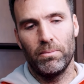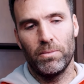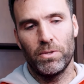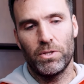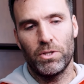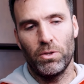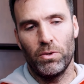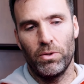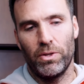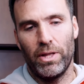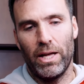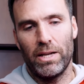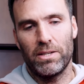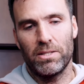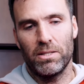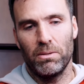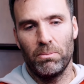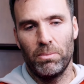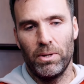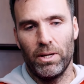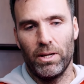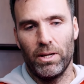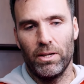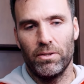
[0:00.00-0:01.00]
So that's
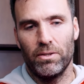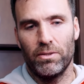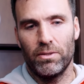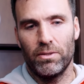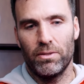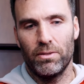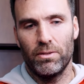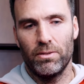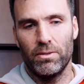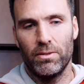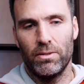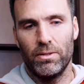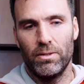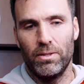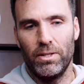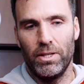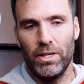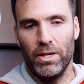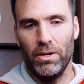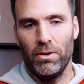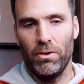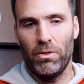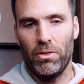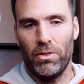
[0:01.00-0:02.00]
the biggest, you
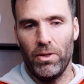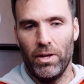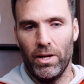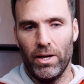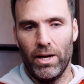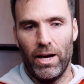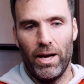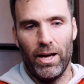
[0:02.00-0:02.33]
know, thing.